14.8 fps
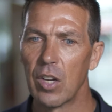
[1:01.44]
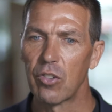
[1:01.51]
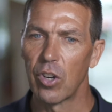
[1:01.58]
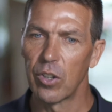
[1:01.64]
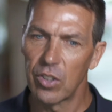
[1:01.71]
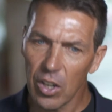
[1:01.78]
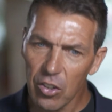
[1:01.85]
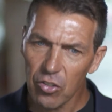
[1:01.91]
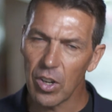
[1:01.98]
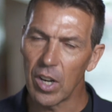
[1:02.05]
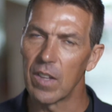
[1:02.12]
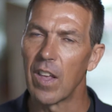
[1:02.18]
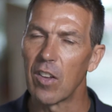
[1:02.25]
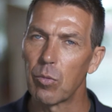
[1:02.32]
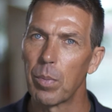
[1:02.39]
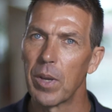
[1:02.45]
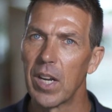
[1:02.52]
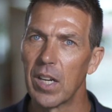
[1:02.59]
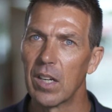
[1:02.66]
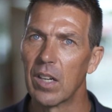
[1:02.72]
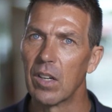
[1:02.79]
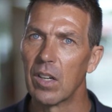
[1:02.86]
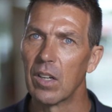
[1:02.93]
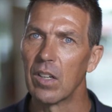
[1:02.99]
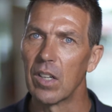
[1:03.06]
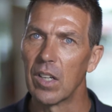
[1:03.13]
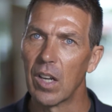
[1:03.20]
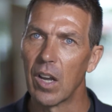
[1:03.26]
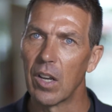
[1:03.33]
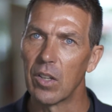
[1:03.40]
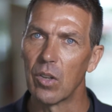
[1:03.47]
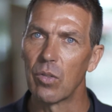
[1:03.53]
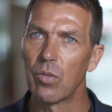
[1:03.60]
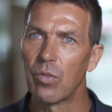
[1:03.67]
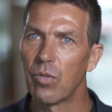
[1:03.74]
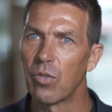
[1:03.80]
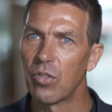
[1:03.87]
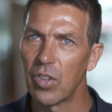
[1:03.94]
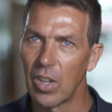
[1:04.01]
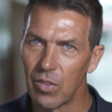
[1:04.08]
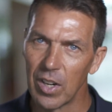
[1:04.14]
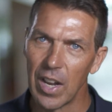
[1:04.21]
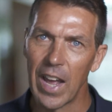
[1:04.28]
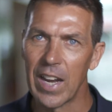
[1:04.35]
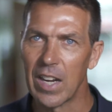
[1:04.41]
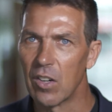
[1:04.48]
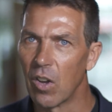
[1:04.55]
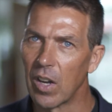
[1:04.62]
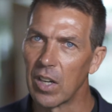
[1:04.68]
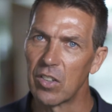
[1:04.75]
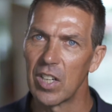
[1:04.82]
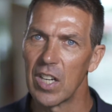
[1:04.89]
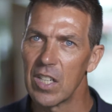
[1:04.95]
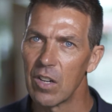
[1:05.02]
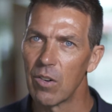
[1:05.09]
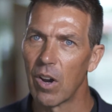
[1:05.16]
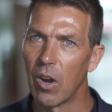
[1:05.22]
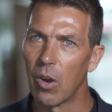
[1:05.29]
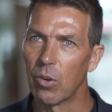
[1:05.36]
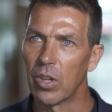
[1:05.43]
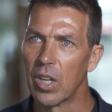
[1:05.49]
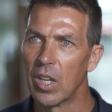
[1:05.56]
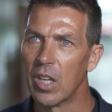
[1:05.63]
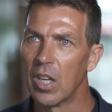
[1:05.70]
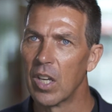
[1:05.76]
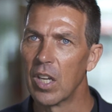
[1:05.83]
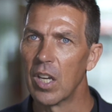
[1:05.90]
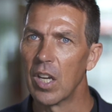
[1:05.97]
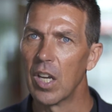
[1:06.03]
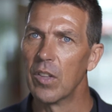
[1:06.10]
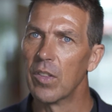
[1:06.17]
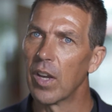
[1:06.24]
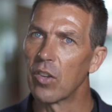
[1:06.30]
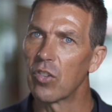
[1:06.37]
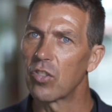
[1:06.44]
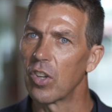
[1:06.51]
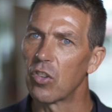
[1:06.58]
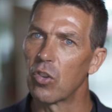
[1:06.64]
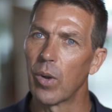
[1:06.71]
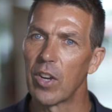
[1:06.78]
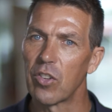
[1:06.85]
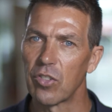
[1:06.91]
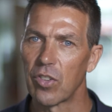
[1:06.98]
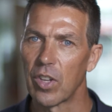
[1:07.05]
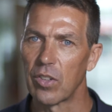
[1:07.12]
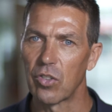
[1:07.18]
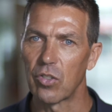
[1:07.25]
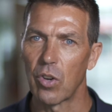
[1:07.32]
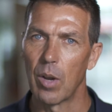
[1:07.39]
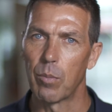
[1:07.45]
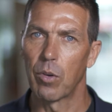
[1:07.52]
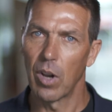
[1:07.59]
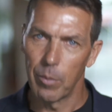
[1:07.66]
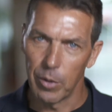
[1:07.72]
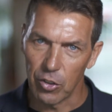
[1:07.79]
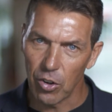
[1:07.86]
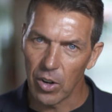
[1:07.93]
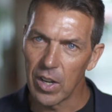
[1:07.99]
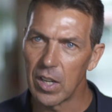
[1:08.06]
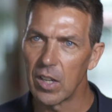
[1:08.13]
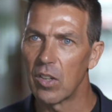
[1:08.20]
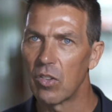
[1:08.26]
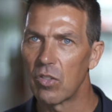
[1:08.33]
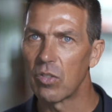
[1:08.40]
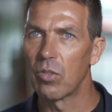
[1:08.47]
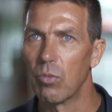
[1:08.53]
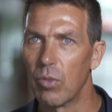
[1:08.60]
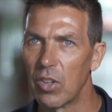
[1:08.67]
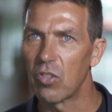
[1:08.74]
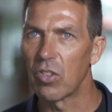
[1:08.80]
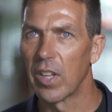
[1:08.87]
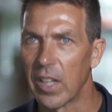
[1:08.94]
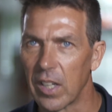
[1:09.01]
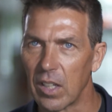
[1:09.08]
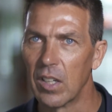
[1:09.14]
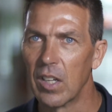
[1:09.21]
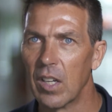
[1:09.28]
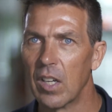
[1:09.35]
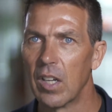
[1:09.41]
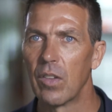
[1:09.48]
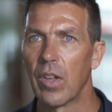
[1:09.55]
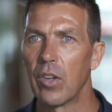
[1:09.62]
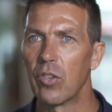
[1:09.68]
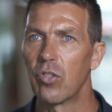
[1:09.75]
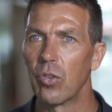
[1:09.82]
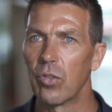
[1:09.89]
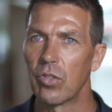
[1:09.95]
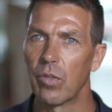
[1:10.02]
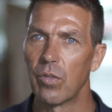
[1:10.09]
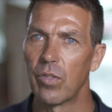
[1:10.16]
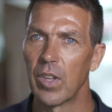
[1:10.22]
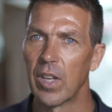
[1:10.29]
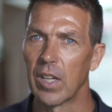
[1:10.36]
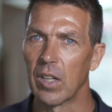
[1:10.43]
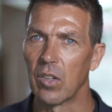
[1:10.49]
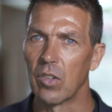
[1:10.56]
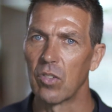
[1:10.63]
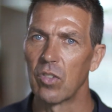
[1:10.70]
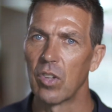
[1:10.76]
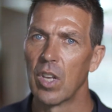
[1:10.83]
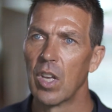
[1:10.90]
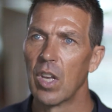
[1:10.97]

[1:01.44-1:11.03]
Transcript: Traditionally that's been your 7, 8, 9, 10-year-old in those situations I described, climbing trees, wrestling, those sorts of things.